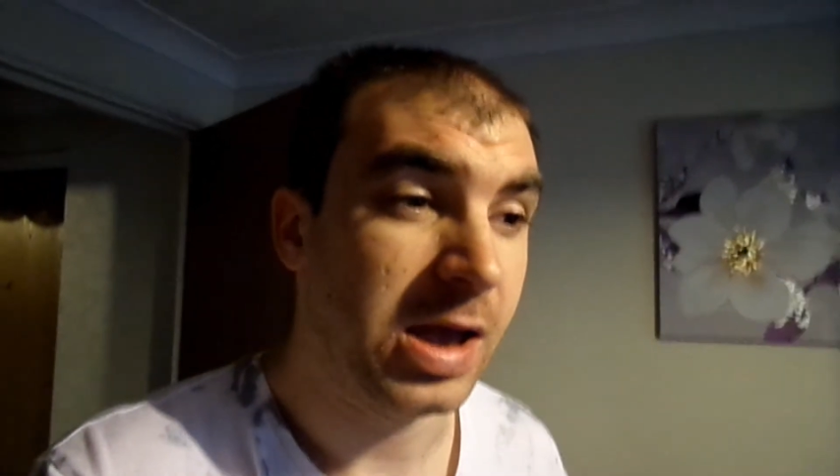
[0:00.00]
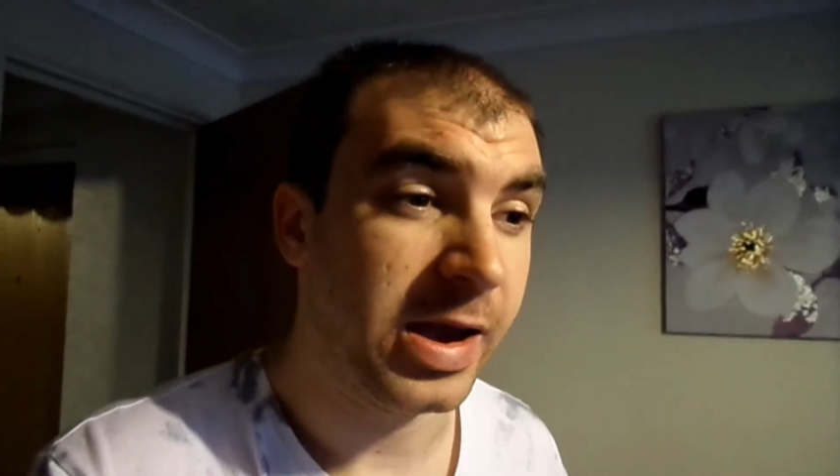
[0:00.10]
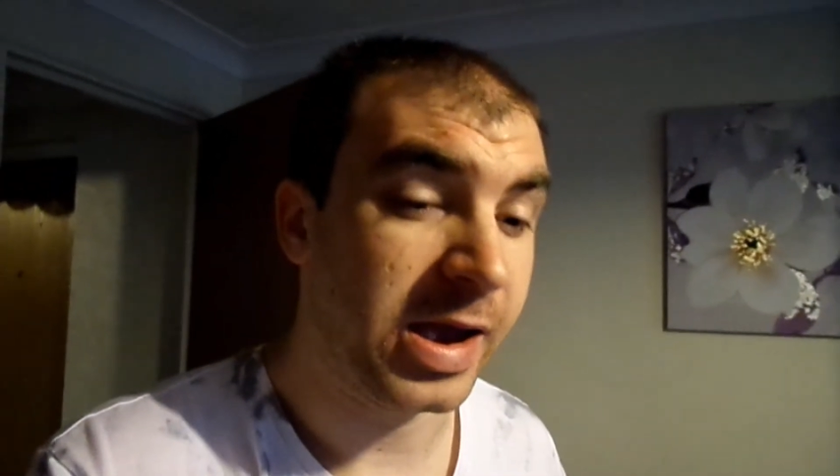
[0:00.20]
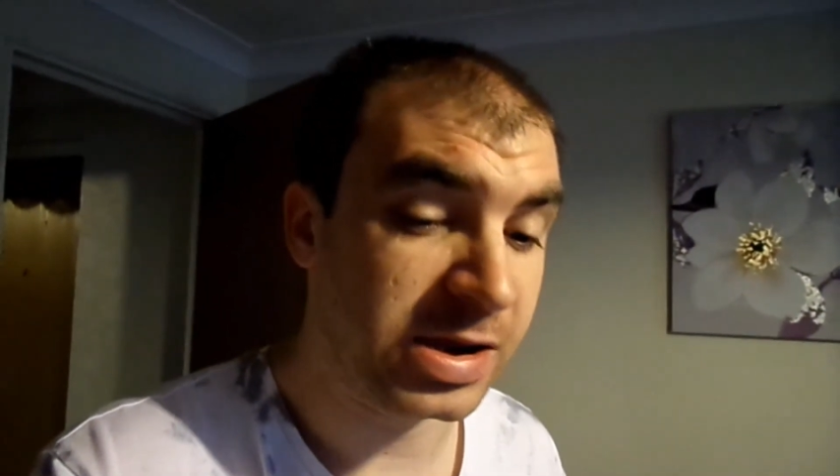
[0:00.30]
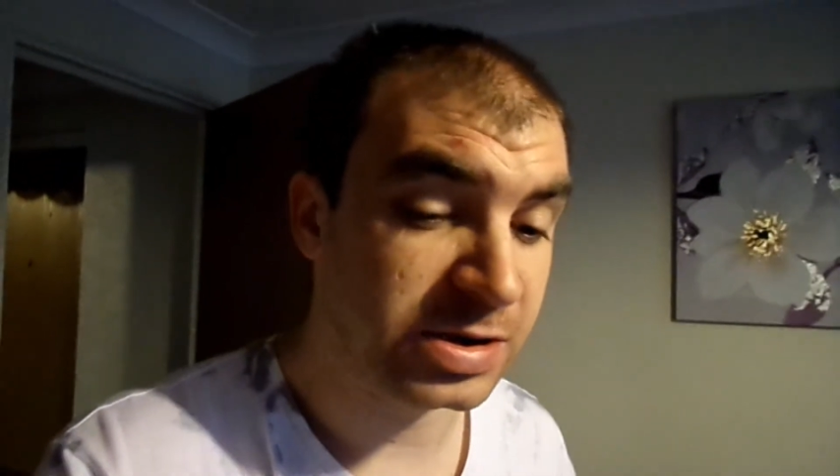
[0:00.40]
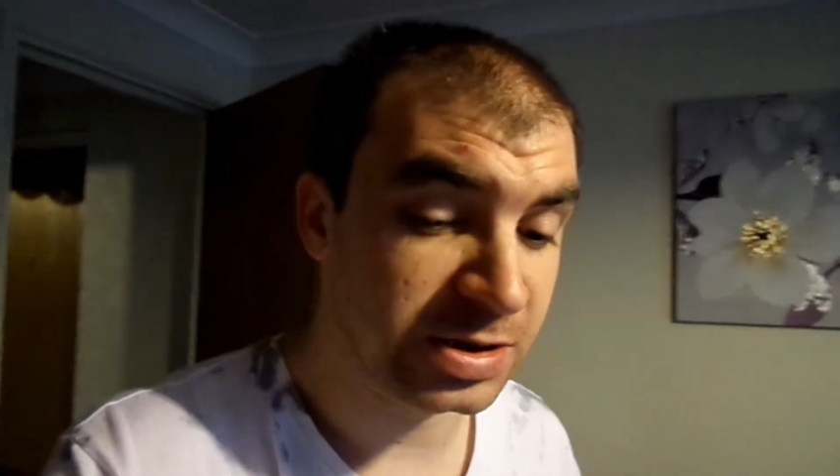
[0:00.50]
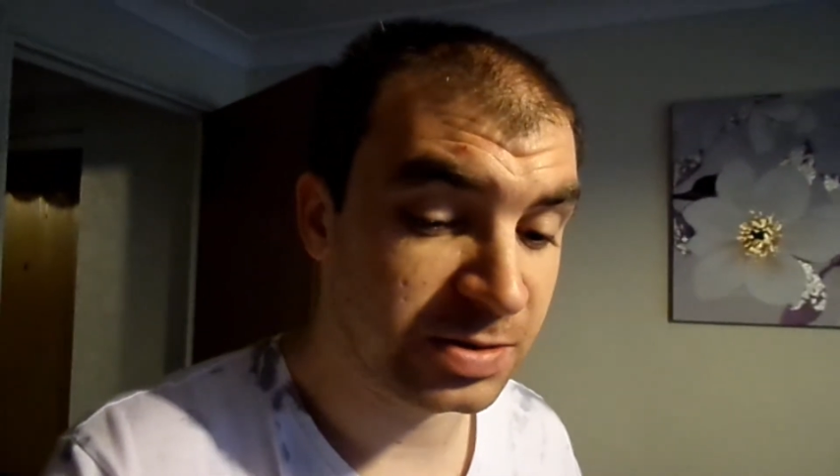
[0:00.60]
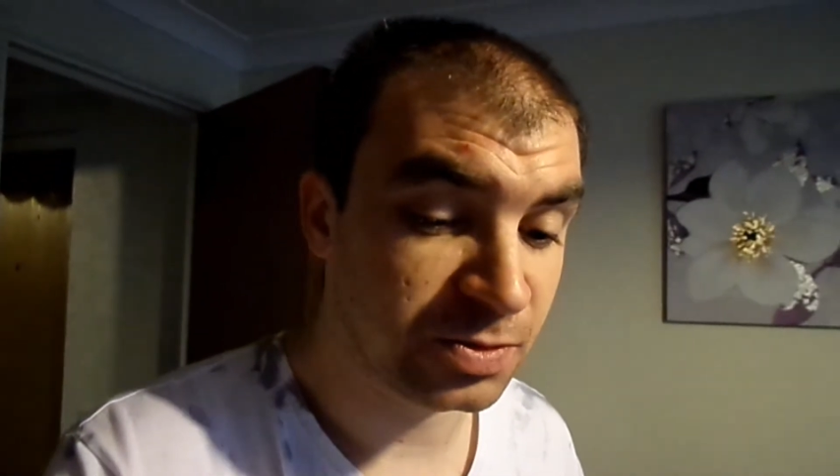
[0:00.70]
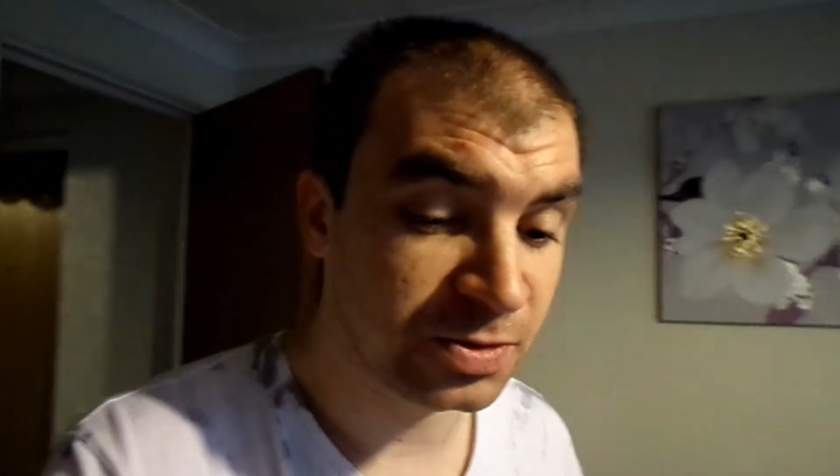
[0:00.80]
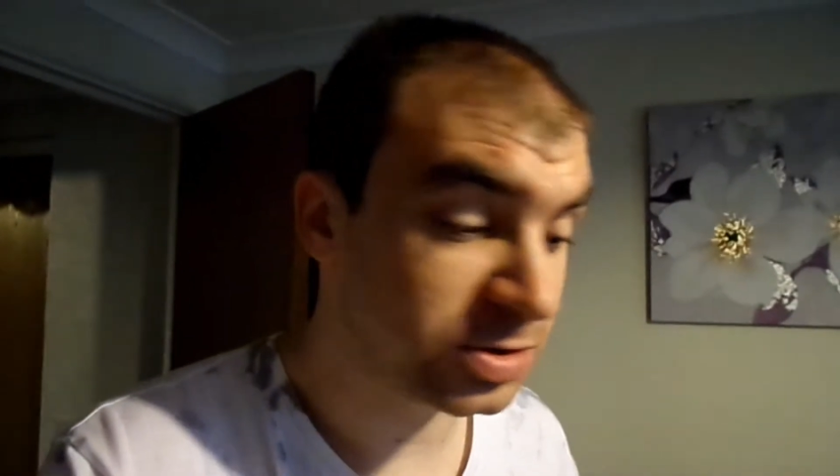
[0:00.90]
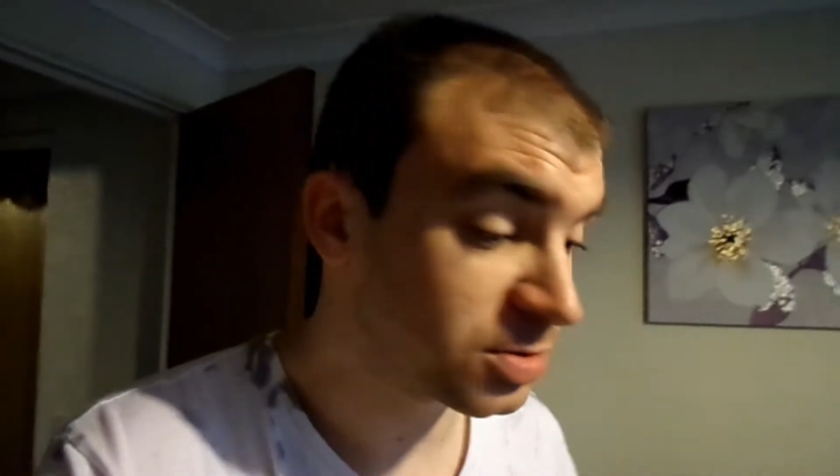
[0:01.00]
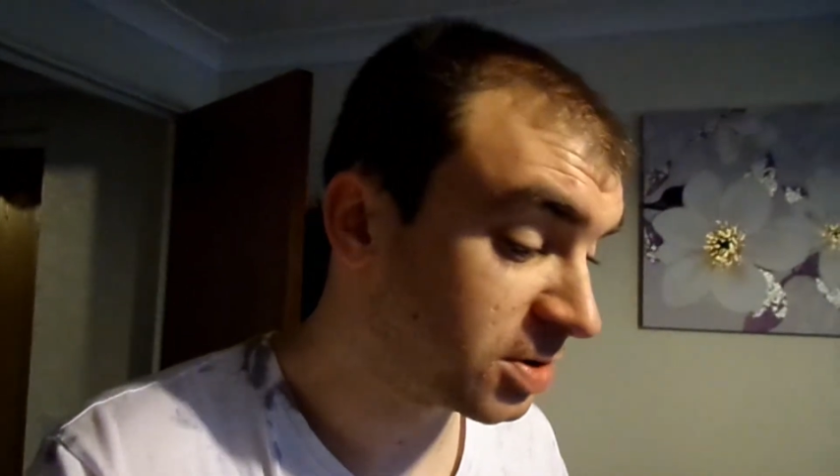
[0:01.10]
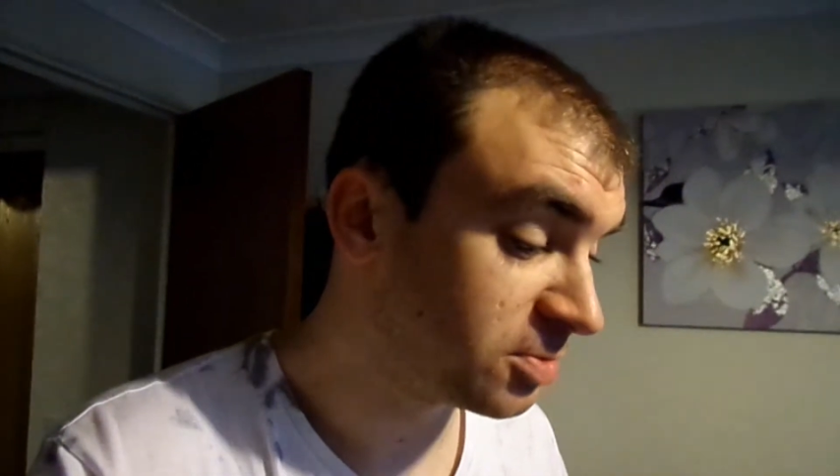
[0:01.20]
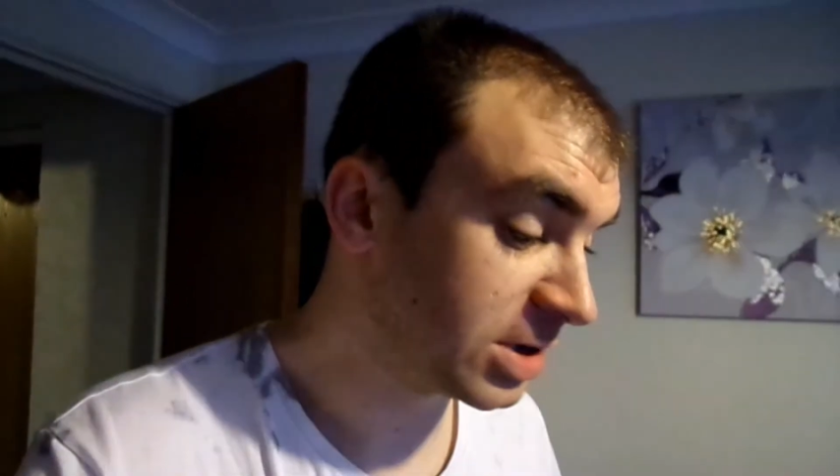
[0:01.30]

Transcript: and we've just been